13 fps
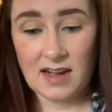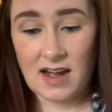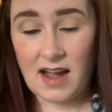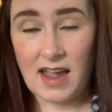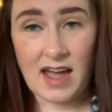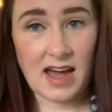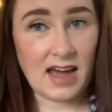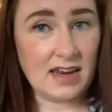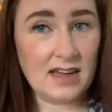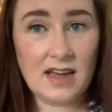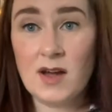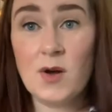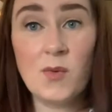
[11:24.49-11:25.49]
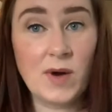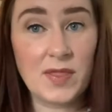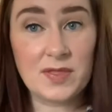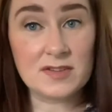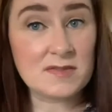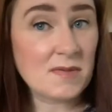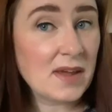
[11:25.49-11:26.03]
I had one
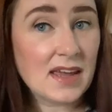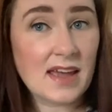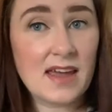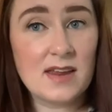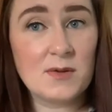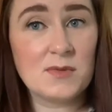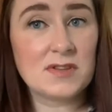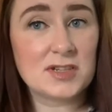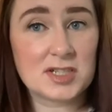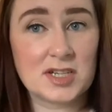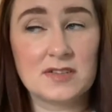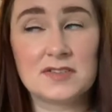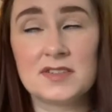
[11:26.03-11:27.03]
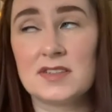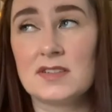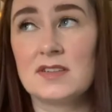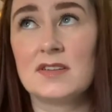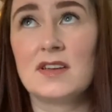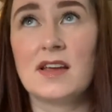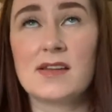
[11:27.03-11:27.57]
this week, and it was just
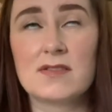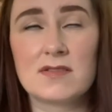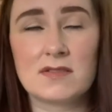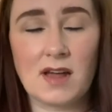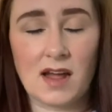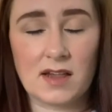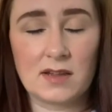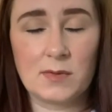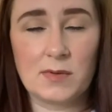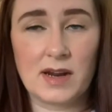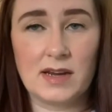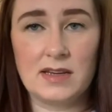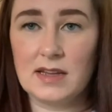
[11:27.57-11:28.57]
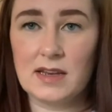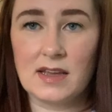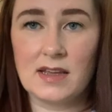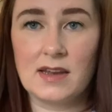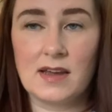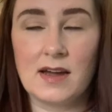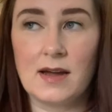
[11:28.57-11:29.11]
exactly what I needed.